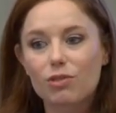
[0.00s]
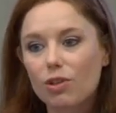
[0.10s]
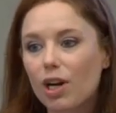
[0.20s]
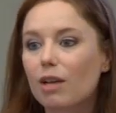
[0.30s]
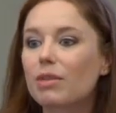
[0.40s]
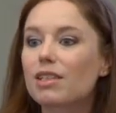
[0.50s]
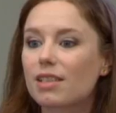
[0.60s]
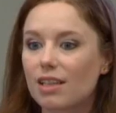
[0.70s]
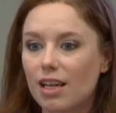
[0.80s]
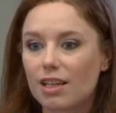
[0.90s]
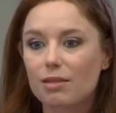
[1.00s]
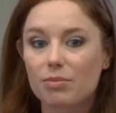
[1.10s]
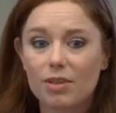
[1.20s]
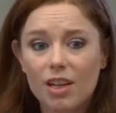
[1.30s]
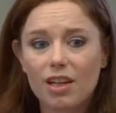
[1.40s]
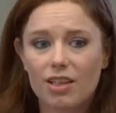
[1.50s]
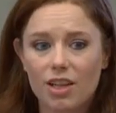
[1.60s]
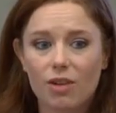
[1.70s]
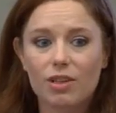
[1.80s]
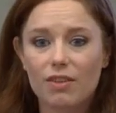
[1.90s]
requirements, and then it's,
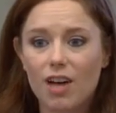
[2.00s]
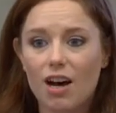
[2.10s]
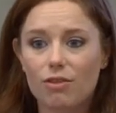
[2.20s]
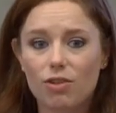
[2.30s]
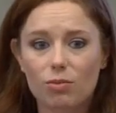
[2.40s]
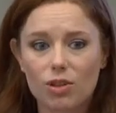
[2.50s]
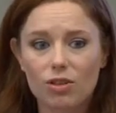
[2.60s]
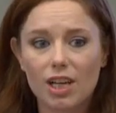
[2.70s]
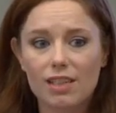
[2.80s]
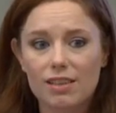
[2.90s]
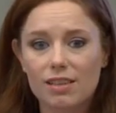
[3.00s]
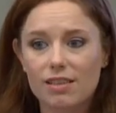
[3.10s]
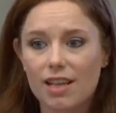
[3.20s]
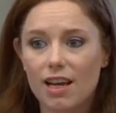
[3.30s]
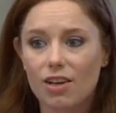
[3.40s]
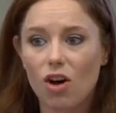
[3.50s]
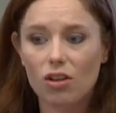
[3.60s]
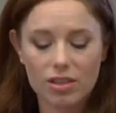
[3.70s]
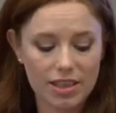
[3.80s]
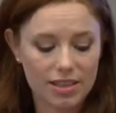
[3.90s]
you know, they've got a full-blown license and
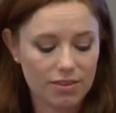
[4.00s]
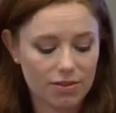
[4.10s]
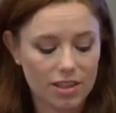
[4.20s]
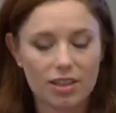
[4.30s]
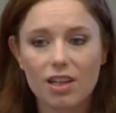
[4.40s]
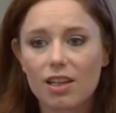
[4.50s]
all these different